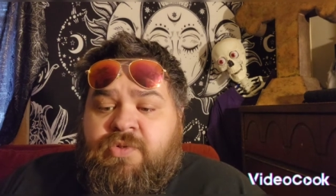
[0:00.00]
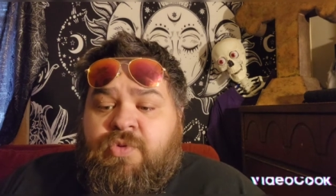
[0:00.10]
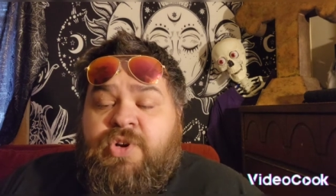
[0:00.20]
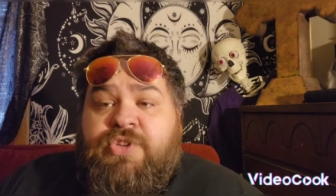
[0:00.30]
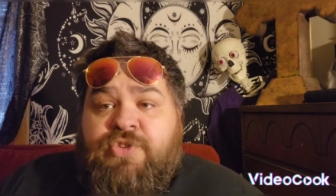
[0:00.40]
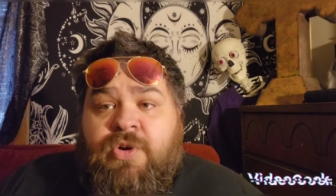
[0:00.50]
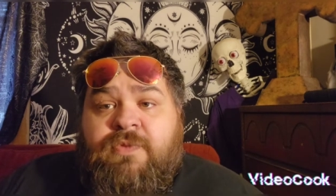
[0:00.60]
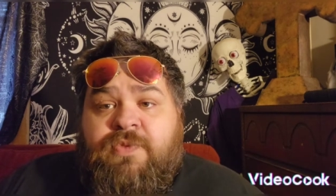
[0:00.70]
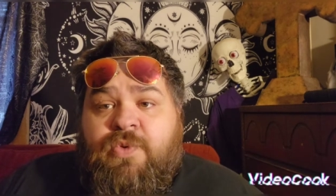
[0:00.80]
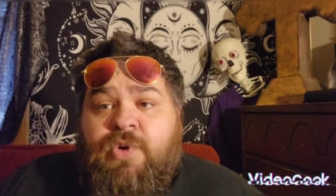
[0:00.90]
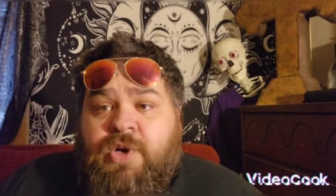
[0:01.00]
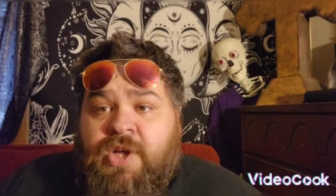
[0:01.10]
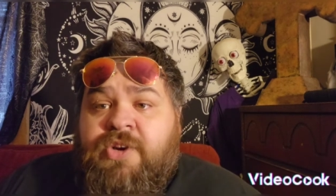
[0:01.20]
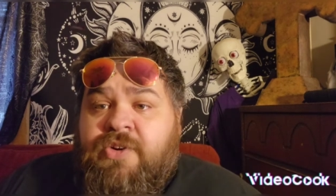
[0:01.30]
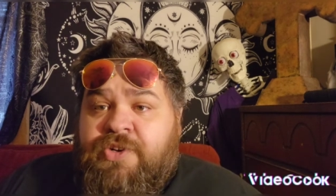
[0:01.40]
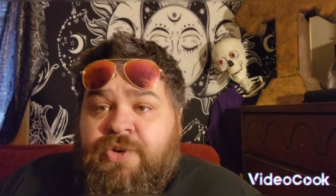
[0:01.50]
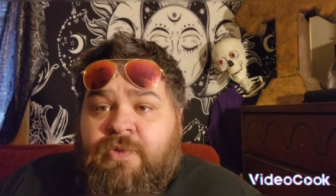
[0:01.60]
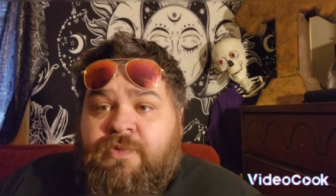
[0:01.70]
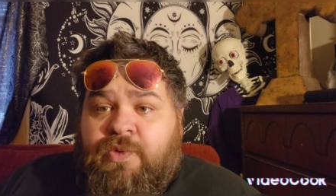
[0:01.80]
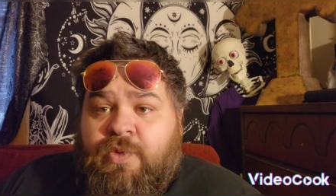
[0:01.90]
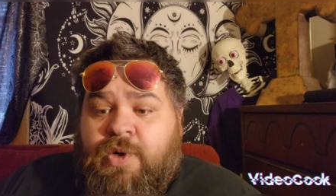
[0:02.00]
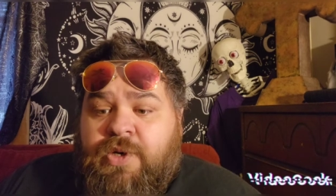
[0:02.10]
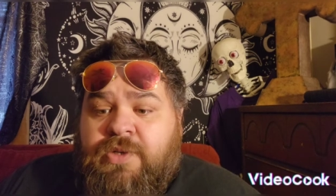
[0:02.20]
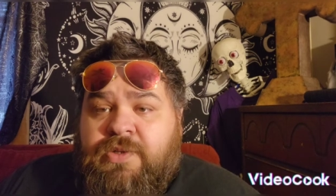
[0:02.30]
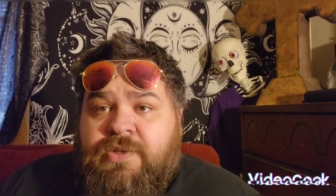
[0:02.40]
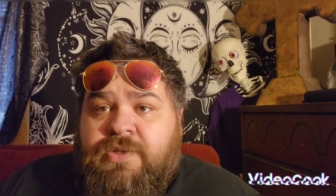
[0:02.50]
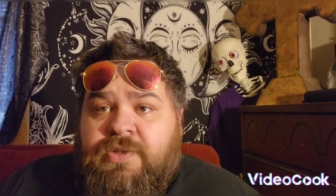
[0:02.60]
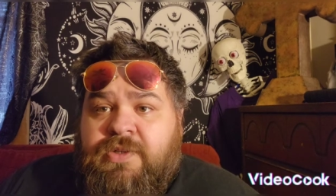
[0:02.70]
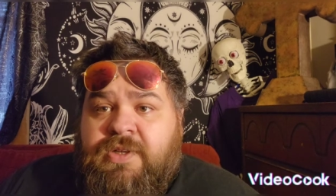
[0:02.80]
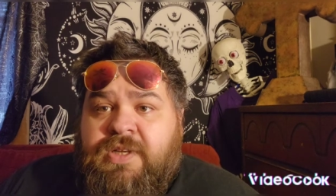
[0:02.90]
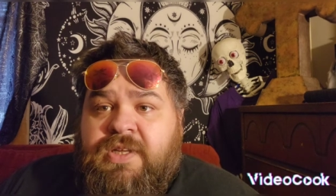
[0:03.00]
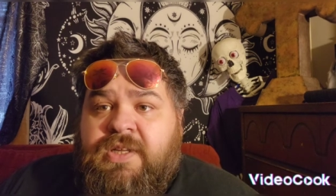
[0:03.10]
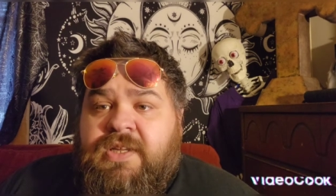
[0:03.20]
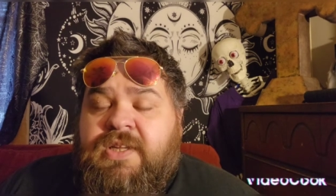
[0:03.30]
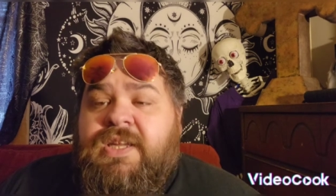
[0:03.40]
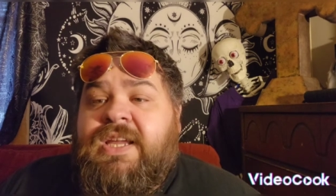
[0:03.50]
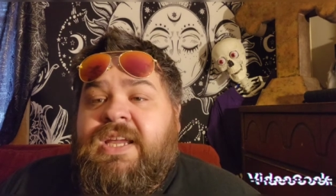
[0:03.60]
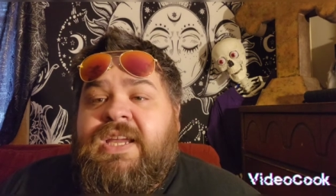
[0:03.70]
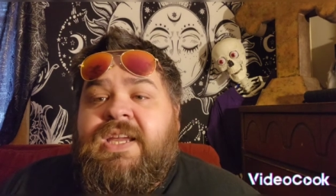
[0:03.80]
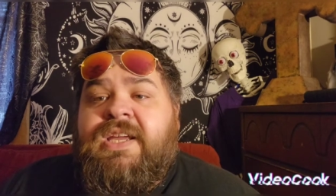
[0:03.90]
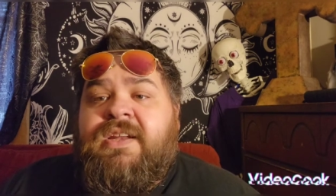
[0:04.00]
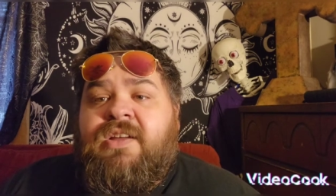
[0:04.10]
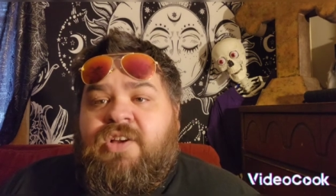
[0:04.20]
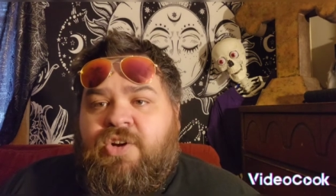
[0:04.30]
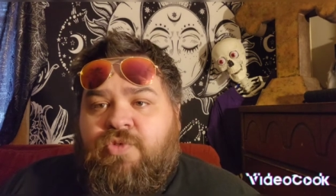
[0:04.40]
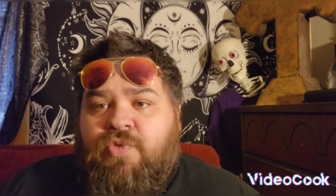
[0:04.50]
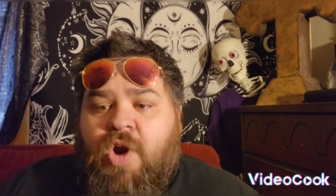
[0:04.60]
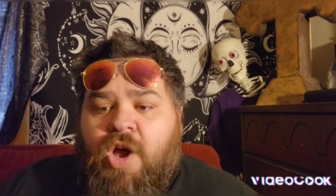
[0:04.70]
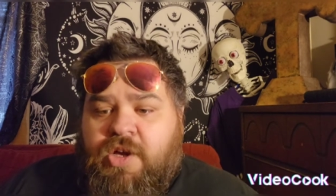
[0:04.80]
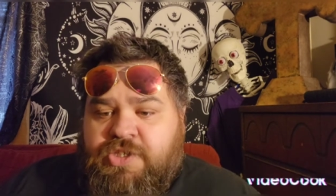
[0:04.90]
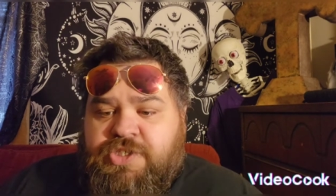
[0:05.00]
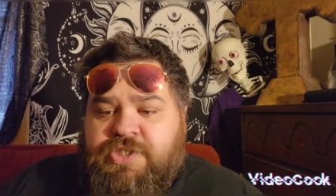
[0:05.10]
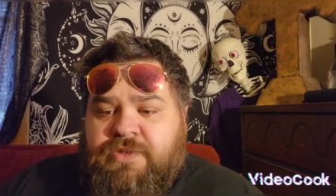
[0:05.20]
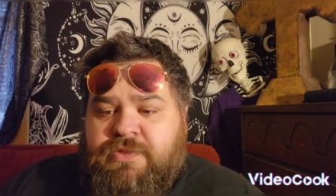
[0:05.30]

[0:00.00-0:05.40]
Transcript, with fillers: on a dirt floor, under a dirt floor, in a garage.